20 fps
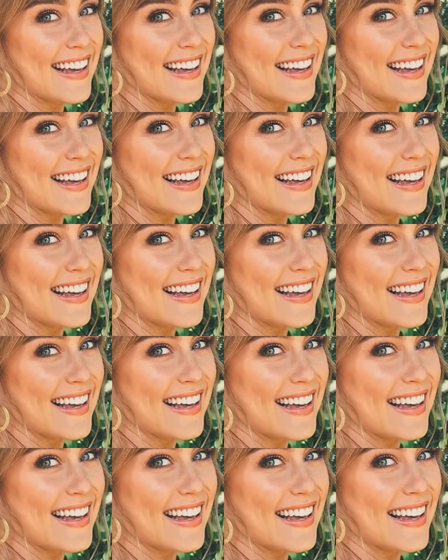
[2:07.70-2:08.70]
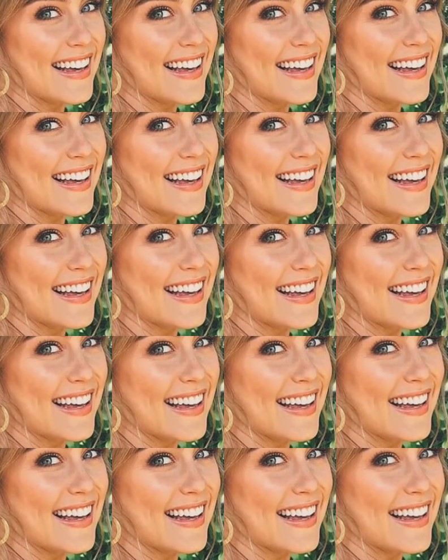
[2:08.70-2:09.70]

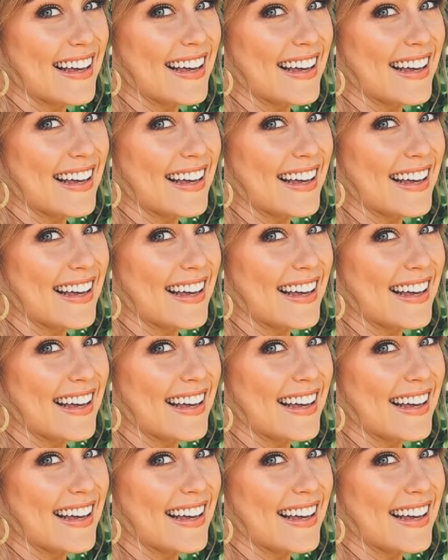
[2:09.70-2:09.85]
Nobody speaks.